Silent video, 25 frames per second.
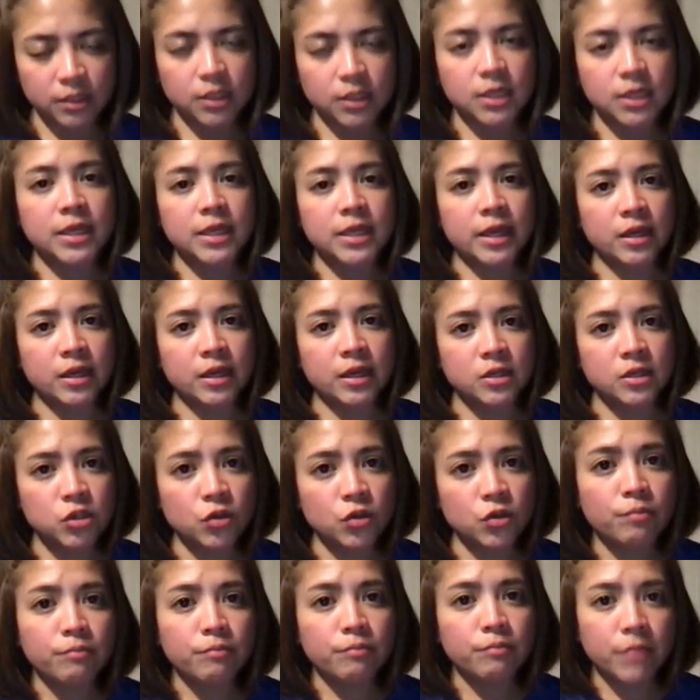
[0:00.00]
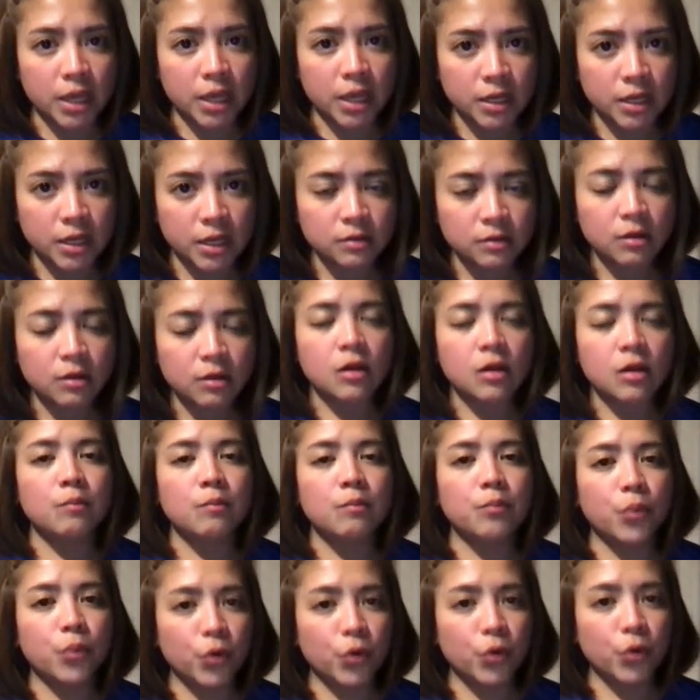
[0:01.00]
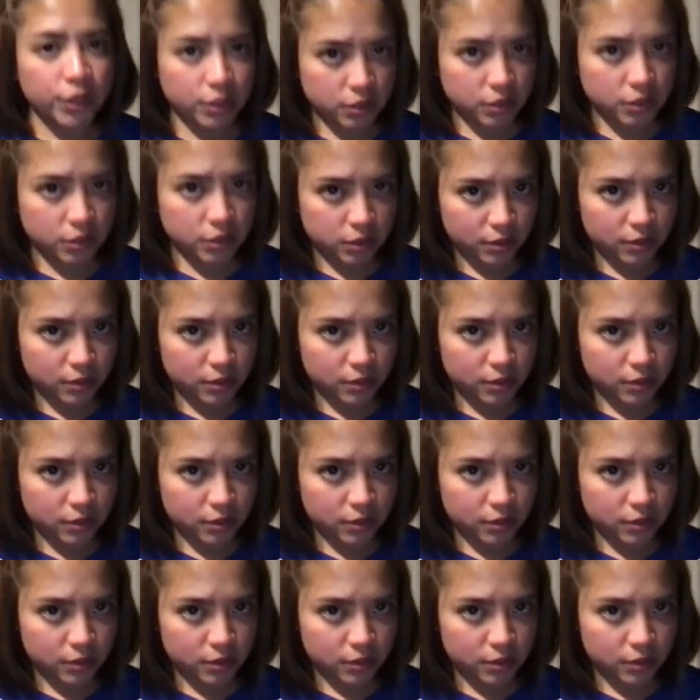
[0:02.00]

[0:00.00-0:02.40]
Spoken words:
against your main point.